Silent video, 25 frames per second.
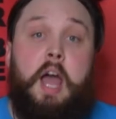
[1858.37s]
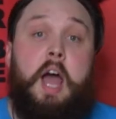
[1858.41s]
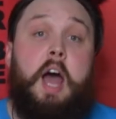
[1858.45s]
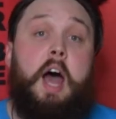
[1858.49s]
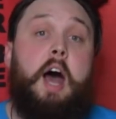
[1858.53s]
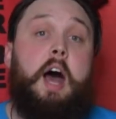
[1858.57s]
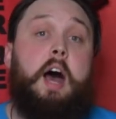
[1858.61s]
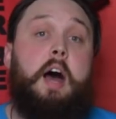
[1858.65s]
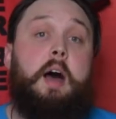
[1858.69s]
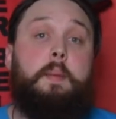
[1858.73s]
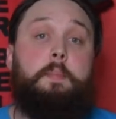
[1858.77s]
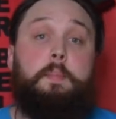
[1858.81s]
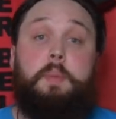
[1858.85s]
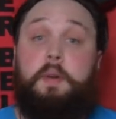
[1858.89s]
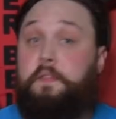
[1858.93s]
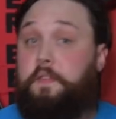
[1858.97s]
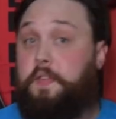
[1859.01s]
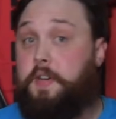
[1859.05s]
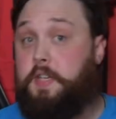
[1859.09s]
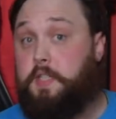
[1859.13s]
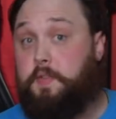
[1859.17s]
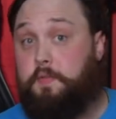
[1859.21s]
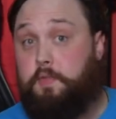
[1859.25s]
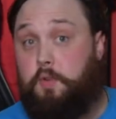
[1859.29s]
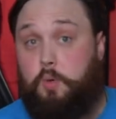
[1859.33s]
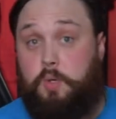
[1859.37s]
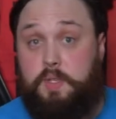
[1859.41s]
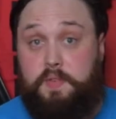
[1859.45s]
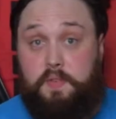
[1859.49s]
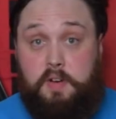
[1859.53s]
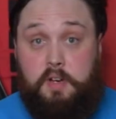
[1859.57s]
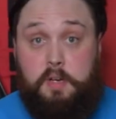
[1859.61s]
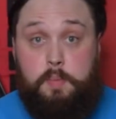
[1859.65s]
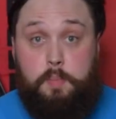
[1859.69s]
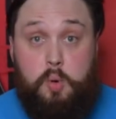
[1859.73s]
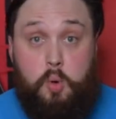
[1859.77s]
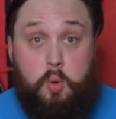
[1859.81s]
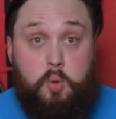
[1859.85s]
But first of all, it's
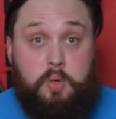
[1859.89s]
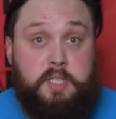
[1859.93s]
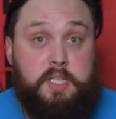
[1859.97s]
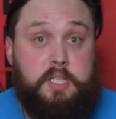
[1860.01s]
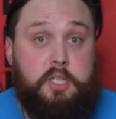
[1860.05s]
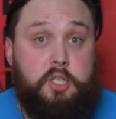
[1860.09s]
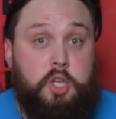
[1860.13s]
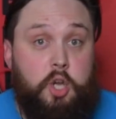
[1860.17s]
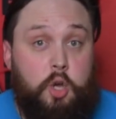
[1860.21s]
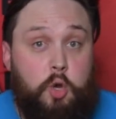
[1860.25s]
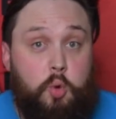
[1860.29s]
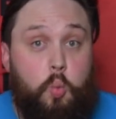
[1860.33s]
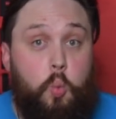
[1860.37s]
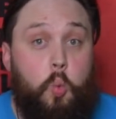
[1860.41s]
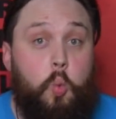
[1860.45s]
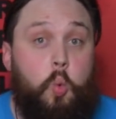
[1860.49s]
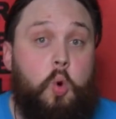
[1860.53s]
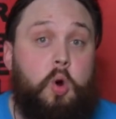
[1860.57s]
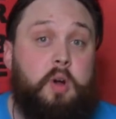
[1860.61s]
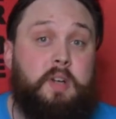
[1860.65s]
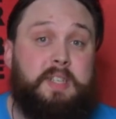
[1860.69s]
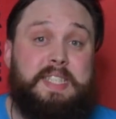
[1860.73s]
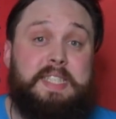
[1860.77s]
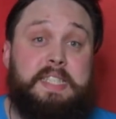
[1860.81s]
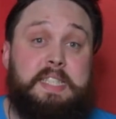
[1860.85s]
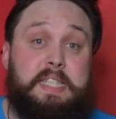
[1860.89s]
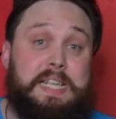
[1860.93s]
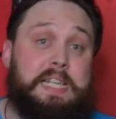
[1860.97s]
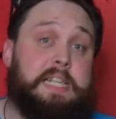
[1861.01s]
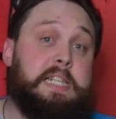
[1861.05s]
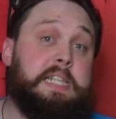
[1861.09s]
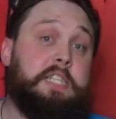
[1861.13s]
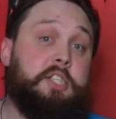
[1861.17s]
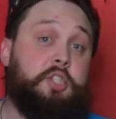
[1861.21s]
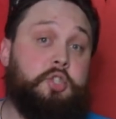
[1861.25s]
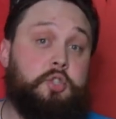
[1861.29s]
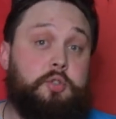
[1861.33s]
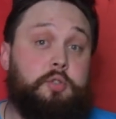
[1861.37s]
very important to know what
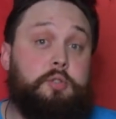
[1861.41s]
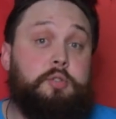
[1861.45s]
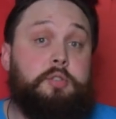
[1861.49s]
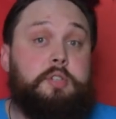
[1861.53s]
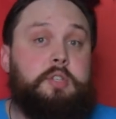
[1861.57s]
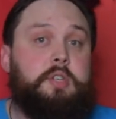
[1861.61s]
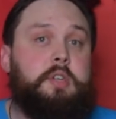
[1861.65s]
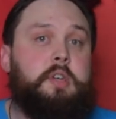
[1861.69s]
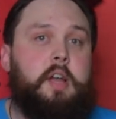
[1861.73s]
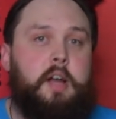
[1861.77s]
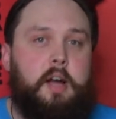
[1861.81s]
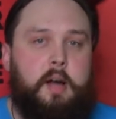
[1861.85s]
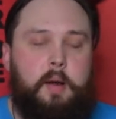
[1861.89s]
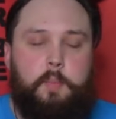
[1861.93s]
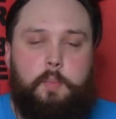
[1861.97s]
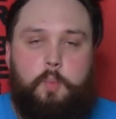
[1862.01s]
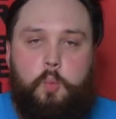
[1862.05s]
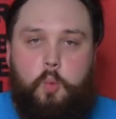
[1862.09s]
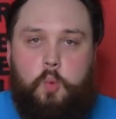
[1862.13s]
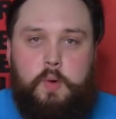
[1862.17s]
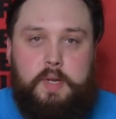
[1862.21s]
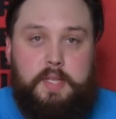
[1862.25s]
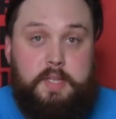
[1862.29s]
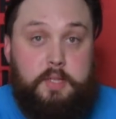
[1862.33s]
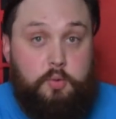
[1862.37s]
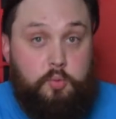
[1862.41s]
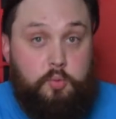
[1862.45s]
exactly should come with